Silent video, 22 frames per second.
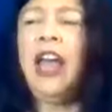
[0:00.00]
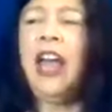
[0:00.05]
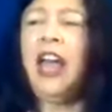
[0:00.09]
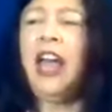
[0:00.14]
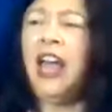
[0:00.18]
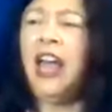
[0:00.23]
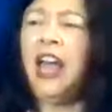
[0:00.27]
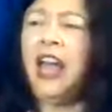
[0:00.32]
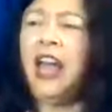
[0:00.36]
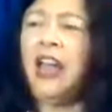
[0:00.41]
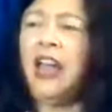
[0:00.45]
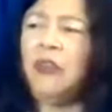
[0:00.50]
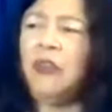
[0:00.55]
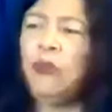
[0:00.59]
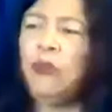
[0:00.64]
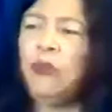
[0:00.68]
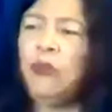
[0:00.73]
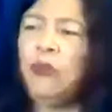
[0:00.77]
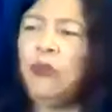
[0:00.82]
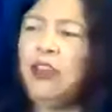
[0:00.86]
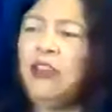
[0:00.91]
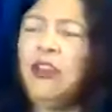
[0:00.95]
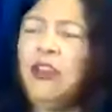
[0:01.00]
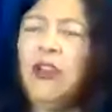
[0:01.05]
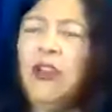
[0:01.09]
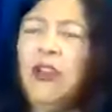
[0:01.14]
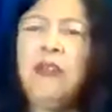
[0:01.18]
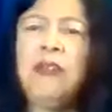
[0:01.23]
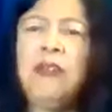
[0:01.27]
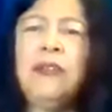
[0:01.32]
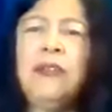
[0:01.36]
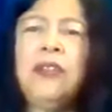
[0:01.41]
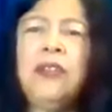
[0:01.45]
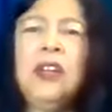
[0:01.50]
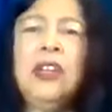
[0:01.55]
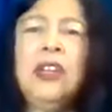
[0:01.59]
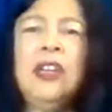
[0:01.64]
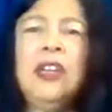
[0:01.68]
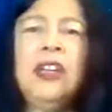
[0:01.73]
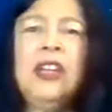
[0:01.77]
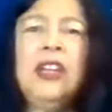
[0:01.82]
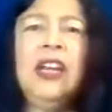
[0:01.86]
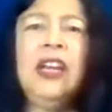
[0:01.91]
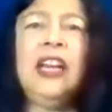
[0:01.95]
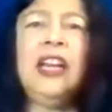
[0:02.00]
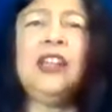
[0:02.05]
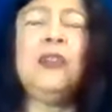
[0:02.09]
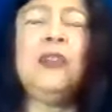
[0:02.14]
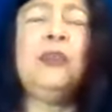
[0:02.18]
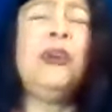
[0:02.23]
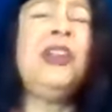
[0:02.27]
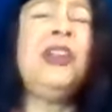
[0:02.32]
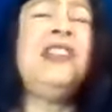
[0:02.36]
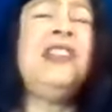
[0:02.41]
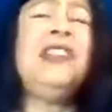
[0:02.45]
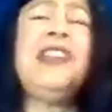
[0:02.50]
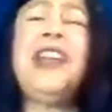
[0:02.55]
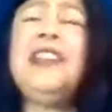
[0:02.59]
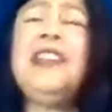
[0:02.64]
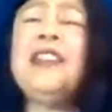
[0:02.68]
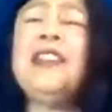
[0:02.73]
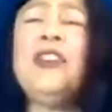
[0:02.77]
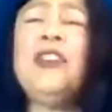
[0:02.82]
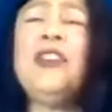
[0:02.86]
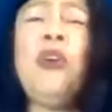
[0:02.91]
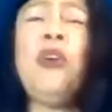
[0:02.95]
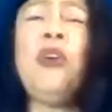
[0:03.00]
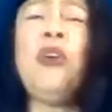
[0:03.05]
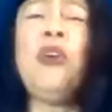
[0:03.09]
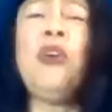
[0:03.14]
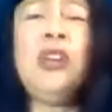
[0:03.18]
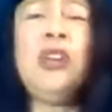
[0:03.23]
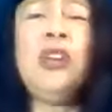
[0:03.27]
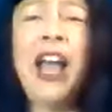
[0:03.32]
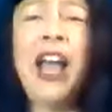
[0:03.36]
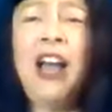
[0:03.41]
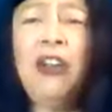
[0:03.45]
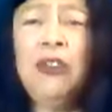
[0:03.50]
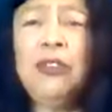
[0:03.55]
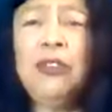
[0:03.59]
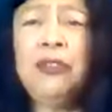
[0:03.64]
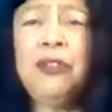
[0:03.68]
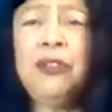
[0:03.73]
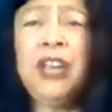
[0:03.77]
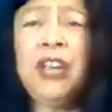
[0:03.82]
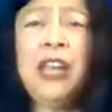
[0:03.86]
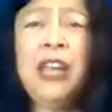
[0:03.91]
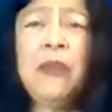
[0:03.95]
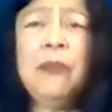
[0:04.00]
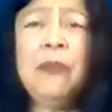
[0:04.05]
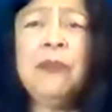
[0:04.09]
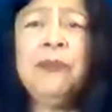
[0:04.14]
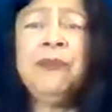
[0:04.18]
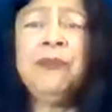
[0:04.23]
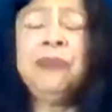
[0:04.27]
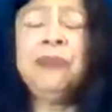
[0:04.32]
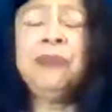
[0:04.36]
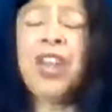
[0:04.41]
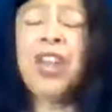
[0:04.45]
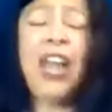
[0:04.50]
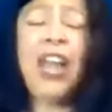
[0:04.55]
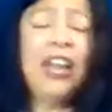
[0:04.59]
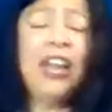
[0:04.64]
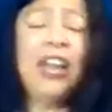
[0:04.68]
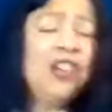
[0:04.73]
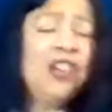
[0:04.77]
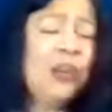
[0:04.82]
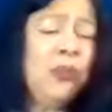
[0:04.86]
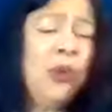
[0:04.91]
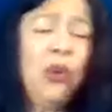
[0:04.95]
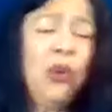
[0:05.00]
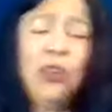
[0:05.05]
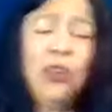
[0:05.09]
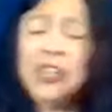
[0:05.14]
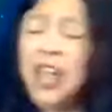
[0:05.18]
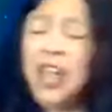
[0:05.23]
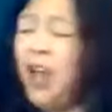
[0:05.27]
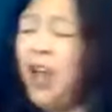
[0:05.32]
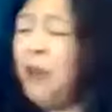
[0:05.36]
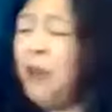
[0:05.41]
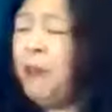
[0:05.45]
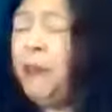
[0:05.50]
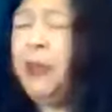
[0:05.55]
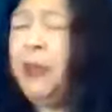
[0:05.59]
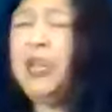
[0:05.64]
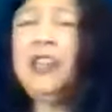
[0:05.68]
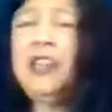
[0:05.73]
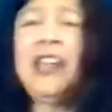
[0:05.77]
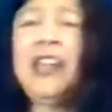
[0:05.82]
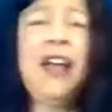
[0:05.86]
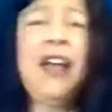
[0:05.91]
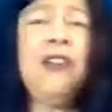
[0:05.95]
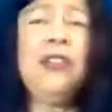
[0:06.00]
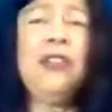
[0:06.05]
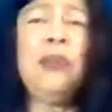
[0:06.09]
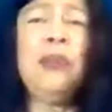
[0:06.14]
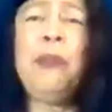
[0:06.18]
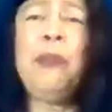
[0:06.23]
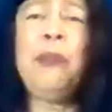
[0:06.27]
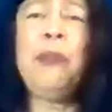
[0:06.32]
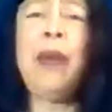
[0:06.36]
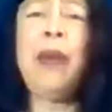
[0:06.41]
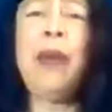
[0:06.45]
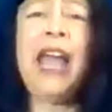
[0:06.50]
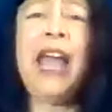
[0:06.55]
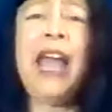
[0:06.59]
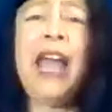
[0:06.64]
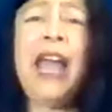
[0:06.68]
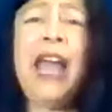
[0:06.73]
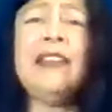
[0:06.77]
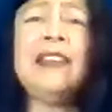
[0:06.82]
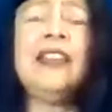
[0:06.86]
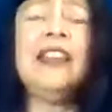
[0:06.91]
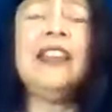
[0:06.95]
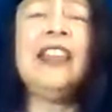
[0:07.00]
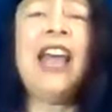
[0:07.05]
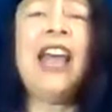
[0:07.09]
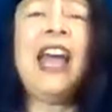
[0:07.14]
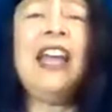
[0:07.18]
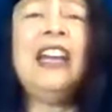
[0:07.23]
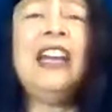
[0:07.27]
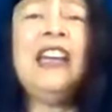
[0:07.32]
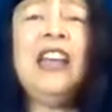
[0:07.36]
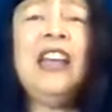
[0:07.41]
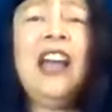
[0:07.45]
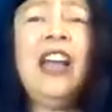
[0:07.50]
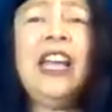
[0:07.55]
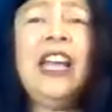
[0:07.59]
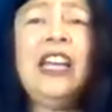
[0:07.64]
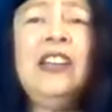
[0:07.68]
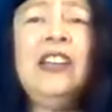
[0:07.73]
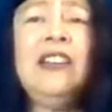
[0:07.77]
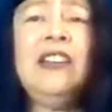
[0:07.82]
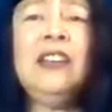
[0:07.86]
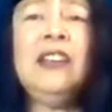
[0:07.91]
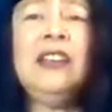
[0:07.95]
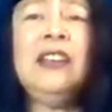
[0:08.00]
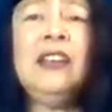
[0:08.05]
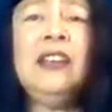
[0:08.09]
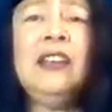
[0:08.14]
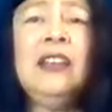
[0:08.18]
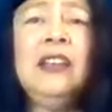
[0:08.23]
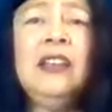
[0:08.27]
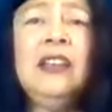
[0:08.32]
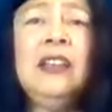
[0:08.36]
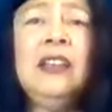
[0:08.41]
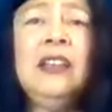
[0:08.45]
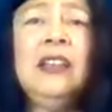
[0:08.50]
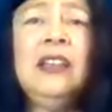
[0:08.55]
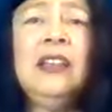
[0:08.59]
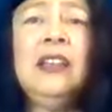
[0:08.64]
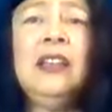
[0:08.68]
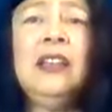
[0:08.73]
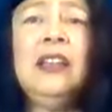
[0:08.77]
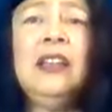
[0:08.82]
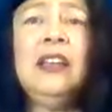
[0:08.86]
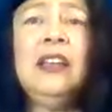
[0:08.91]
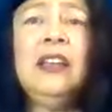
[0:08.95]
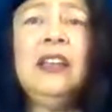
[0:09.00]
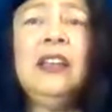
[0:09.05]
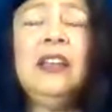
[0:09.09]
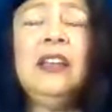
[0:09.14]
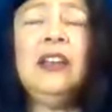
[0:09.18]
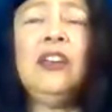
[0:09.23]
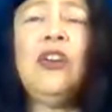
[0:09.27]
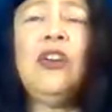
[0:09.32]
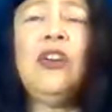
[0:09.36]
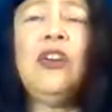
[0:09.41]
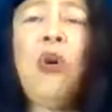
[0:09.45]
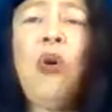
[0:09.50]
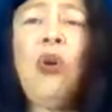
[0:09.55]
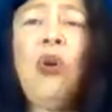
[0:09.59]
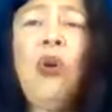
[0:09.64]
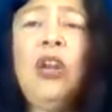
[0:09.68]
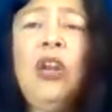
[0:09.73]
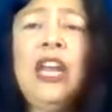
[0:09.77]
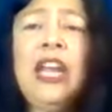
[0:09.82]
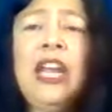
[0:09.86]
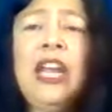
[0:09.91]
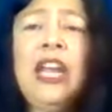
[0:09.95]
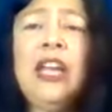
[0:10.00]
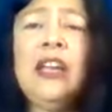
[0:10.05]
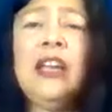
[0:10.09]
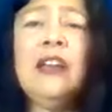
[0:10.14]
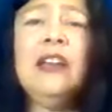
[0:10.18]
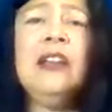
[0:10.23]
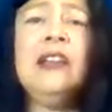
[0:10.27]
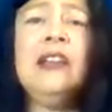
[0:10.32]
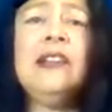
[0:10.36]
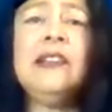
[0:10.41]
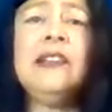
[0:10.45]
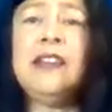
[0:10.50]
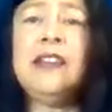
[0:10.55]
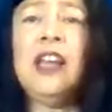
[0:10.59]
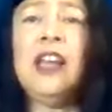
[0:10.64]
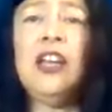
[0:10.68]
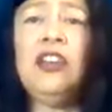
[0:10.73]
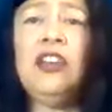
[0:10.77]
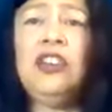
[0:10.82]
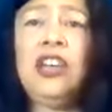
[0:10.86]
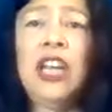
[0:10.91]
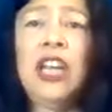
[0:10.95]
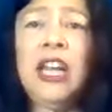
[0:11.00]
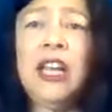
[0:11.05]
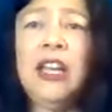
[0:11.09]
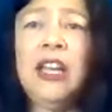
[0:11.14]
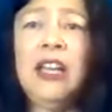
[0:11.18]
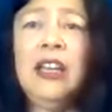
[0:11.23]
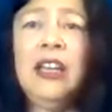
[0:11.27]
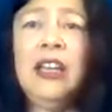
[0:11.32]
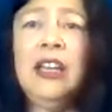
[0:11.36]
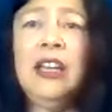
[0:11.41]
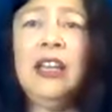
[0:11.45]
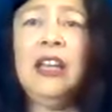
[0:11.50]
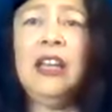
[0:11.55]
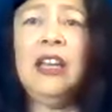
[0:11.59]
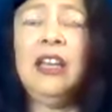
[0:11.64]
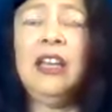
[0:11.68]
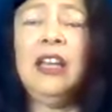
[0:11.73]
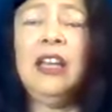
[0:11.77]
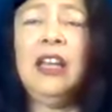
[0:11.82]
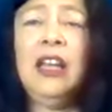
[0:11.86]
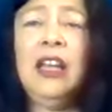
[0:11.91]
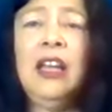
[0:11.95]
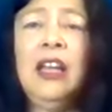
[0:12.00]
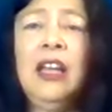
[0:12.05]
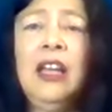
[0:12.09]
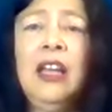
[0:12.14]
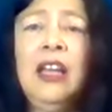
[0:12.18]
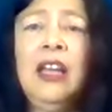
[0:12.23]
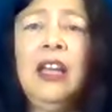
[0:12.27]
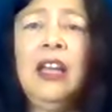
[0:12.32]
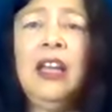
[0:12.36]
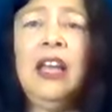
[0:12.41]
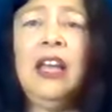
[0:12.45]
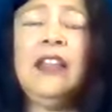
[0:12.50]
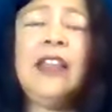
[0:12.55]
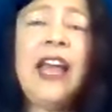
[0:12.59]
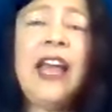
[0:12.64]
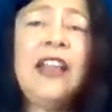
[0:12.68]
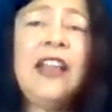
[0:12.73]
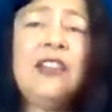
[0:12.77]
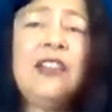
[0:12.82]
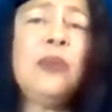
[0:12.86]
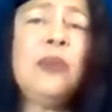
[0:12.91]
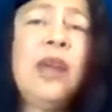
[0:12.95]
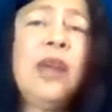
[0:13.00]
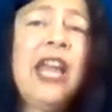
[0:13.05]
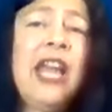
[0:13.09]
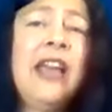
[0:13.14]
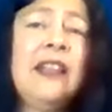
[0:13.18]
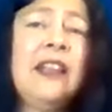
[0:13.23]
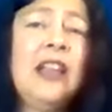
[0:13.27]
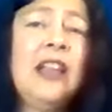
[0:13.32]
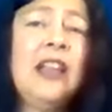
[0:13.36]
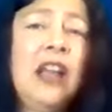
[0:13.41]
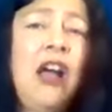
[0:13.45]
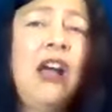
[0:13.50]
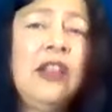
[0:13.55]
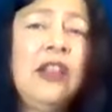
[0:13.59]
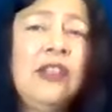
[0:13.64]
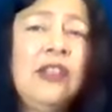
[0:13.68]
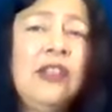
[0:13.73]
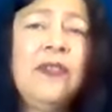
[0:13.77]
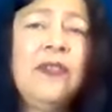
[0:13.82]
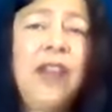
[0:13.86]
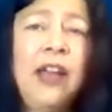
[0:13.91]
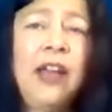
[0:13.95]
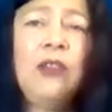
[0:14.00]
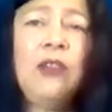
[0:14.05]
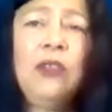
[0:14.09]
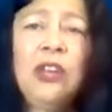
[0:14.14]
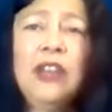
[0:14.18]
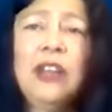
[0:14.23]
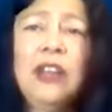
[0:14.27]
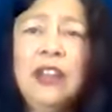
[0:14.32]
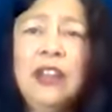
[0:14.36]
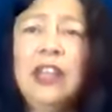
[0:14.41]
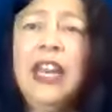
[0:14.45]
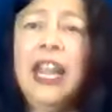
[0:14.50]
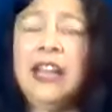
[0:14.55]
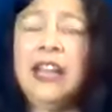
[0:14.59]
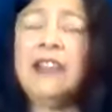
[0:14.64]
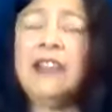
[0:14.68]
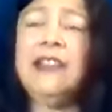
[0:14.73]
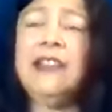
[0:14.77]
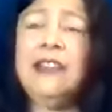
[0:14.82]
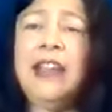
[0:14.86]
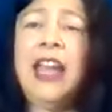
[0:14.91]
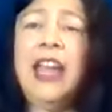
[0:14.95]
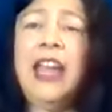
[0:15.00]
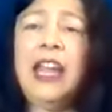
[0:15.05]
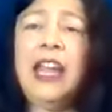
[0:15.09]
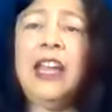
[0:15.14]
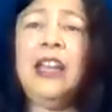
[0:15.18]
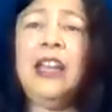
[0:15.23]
and went off. And the princess called out for him, and she walked up and down the banks that night, calling, searching. And that's where the guards found her the next day.